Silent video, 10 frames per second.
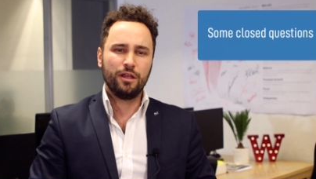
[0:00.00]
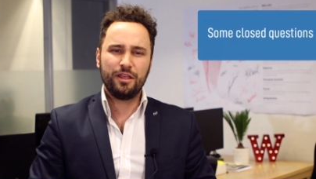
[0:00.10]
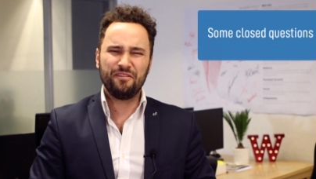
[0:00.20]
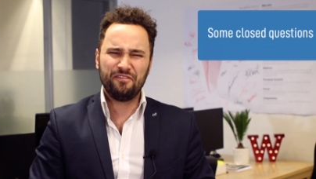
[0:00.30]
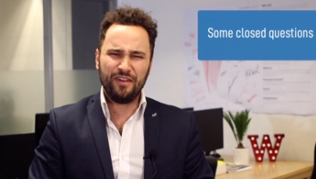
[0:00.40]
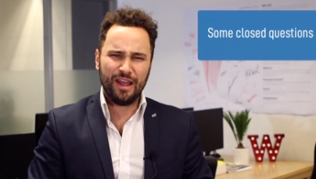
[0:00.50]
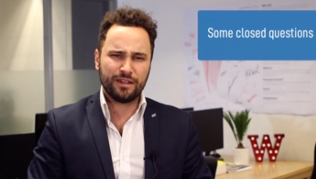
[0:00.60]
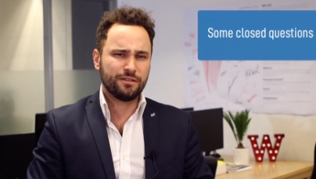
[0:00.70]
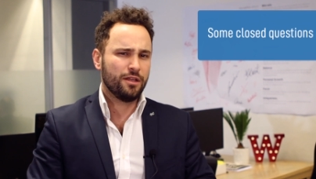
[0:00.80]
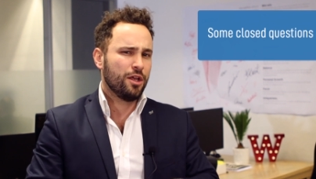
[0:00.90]
In
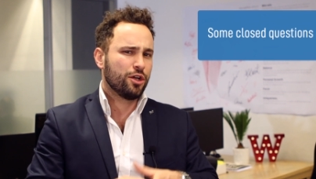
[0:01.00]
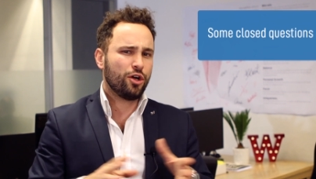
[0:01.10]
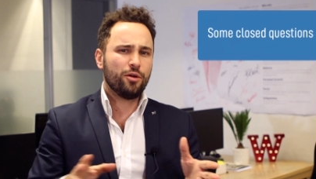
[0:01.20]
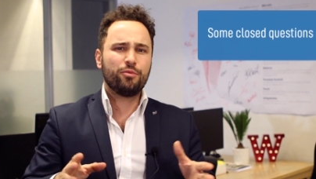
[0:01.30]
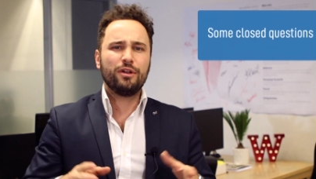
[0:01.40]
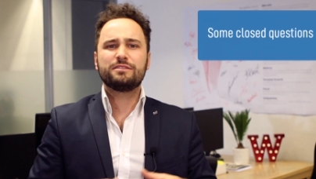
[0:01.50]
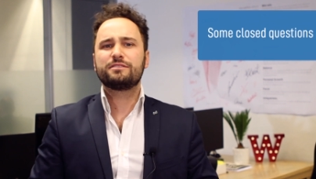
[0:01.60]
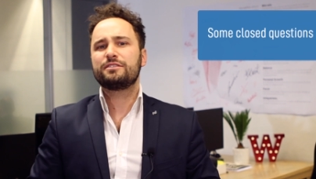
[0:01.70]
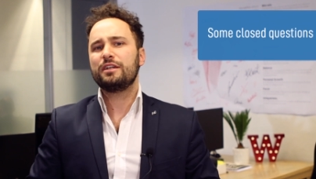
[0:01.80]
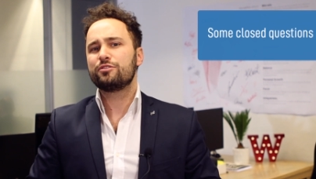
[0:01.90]
fact,
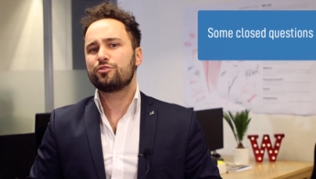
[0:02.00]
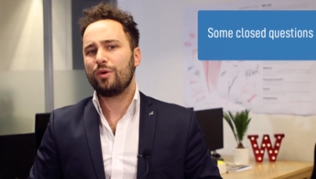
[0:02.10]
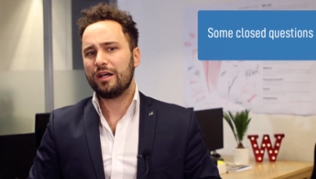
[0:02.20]
corporates tend to